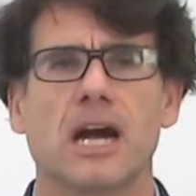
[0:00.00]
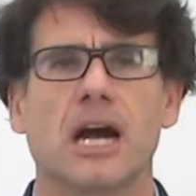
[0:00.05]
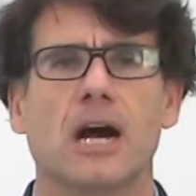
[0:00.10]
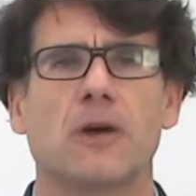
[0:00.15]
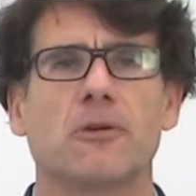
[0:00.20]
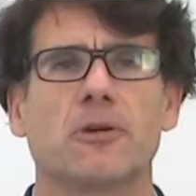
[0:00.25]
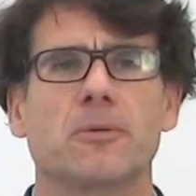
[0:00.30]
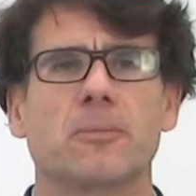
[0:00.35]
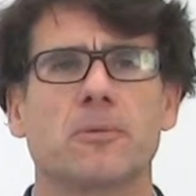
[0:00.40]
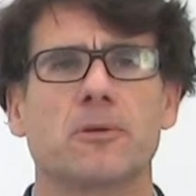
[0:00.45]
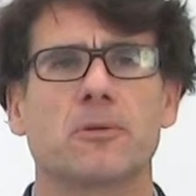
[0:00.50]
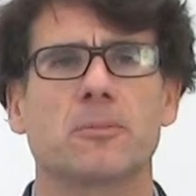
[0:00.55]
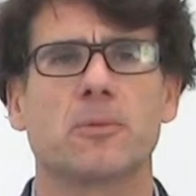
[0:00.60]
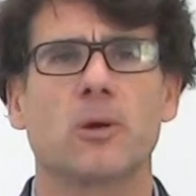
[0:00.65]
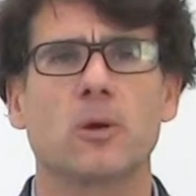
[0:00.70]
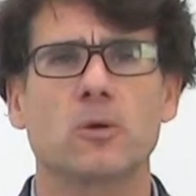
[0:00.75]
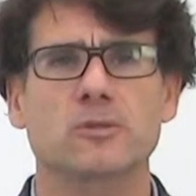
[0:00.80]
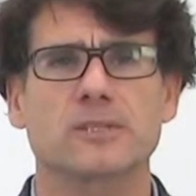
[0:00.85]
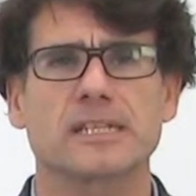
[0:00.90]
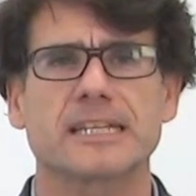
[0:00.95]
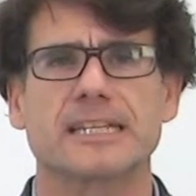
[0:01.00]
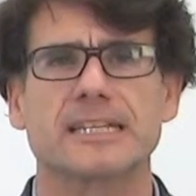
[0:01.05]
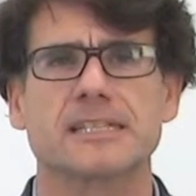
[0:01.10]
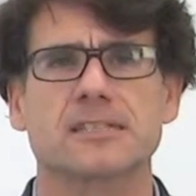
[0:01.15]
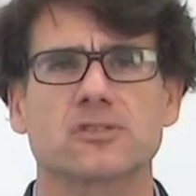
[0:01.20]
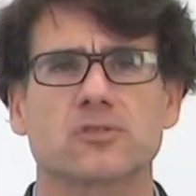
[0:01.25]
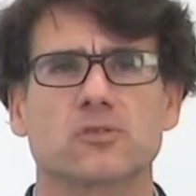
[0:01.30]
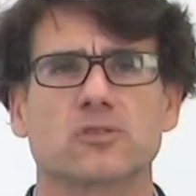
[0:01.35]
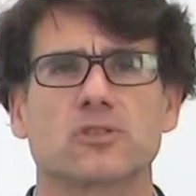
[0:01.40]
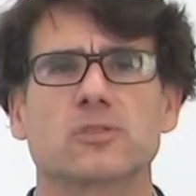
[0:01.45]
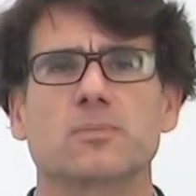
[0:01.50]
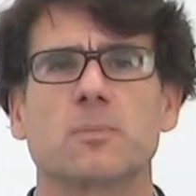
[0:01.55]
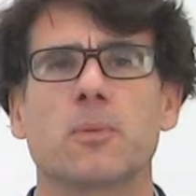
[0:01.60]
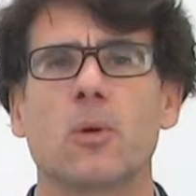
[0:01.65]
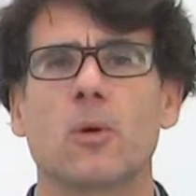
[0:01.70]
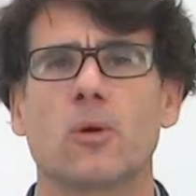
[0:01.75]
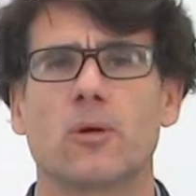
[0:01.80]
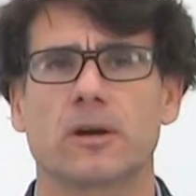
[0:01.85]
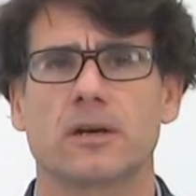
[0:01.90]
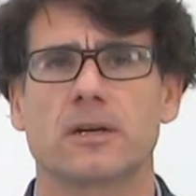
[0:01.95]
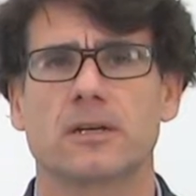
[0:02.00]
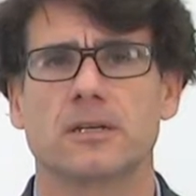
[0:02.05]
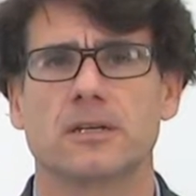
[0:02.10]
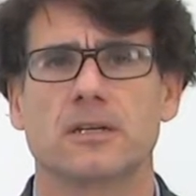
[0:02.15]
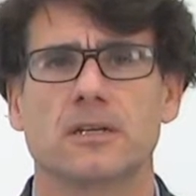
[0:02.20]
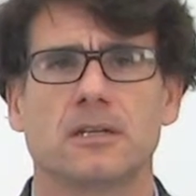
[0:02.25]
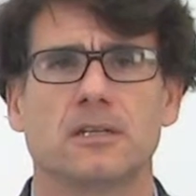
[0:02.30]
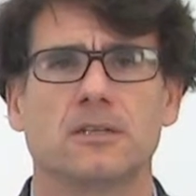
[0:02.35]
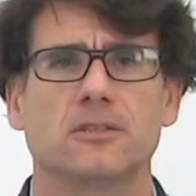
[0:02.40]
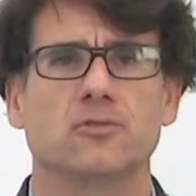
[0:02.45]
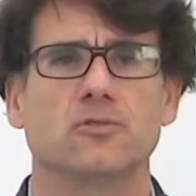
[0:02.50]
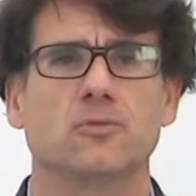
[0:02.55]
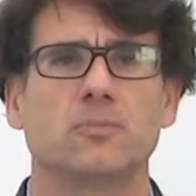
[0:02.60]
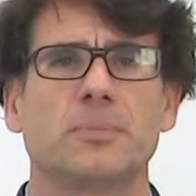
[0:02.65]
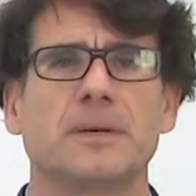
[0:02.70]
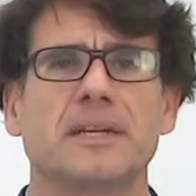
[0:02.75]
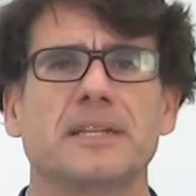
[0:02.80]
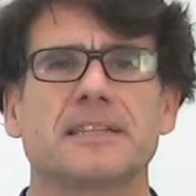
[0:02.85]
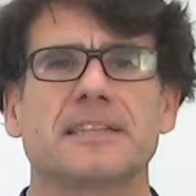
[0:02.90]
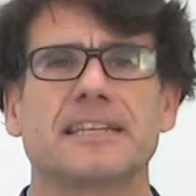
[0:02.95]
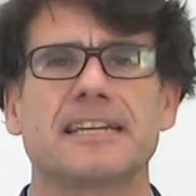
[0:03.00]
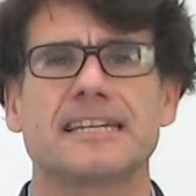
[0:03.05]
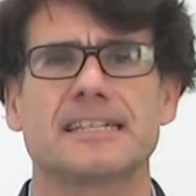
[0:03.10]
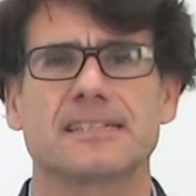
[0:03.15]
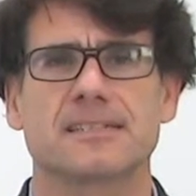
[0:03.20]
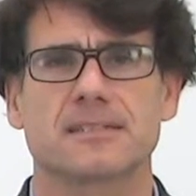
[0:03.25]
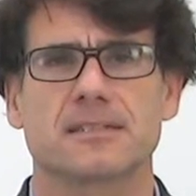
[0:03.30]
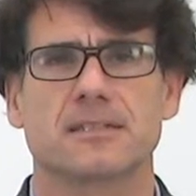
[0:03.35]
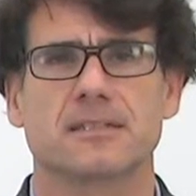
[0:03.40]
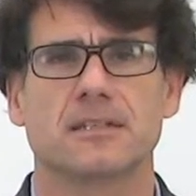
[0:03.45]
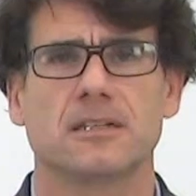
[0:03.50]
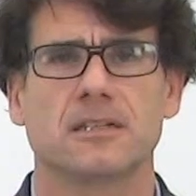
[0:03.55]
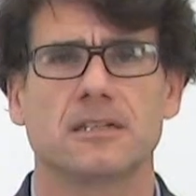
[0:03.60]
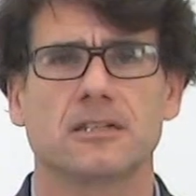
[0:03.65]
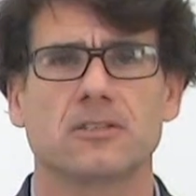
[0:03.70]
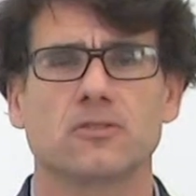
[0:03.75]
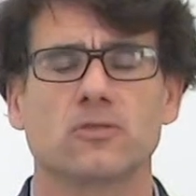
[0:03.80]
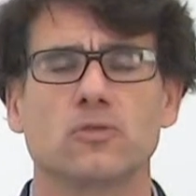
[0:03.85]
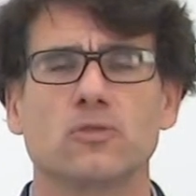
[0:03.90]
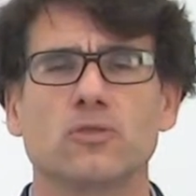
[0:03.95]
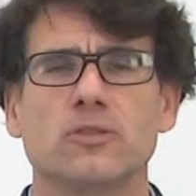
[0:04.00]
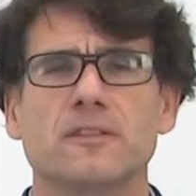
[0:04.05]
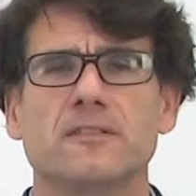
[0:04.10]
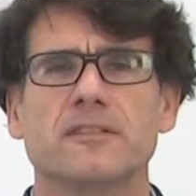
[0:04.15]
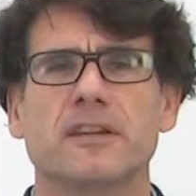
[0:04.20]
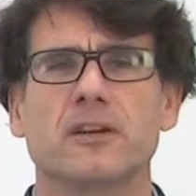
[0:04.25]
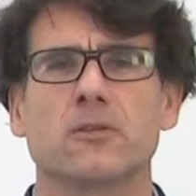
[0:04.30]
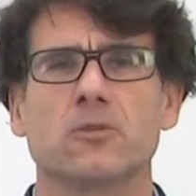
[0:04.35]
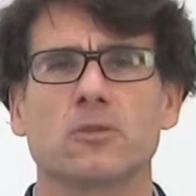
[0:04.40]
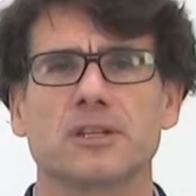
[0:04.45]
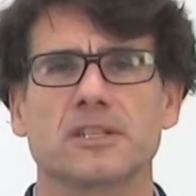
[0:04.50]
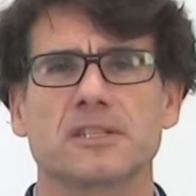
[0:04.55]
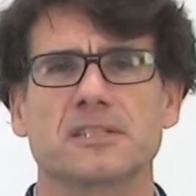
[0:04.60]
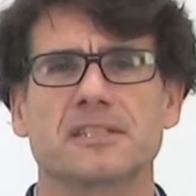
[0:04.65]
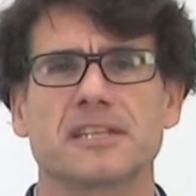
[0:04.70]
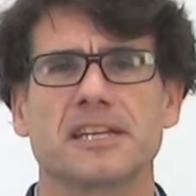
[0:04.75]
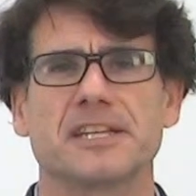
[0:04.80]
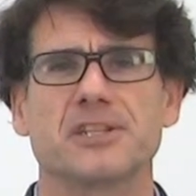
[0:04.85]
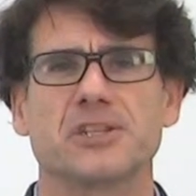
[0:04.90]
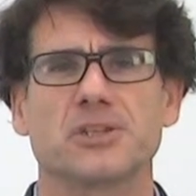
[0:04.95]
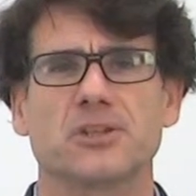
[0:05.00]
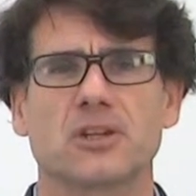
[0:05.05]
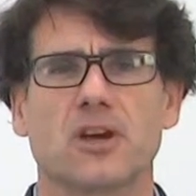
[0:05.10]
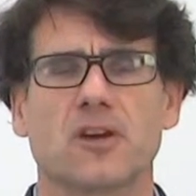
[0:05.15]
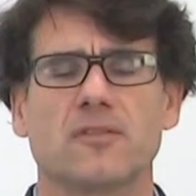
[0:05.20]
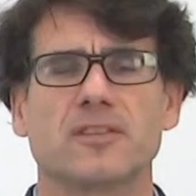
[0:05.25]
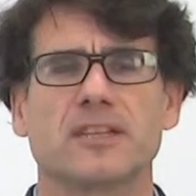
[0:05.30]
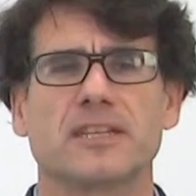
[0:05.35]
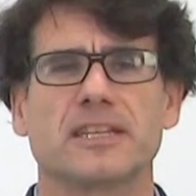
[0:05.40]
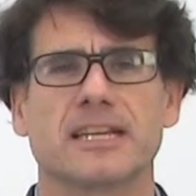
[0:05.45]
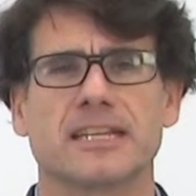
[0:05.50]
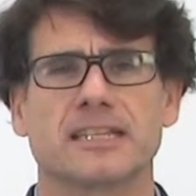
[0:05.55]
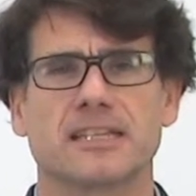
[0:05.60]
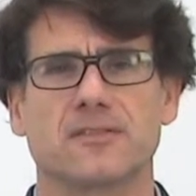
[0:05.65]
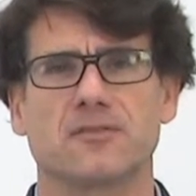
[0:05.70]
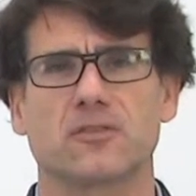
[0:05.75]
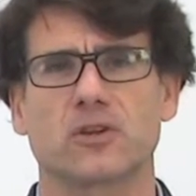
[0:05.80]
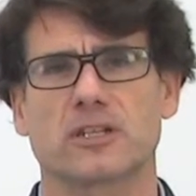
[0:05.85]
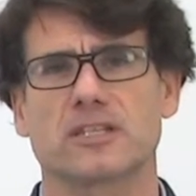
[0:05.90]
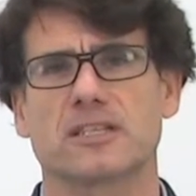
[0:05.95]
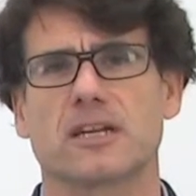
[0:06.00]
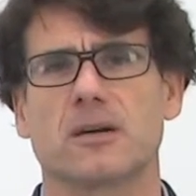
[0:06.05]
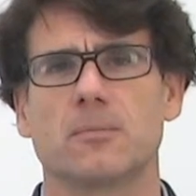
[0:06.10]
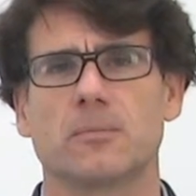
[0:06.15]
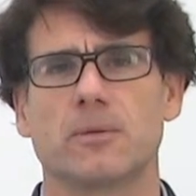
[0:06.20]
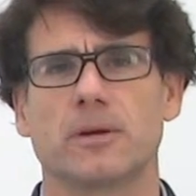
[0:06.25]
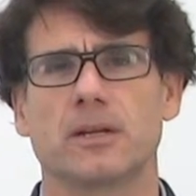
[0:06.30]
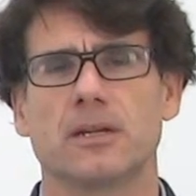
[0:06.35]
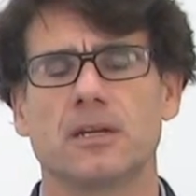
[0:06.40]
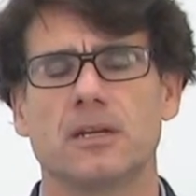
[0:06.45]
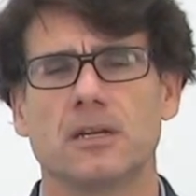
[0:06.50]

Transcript: Our purpose is to explore, to pretest, to do the triangulation of the data, for example.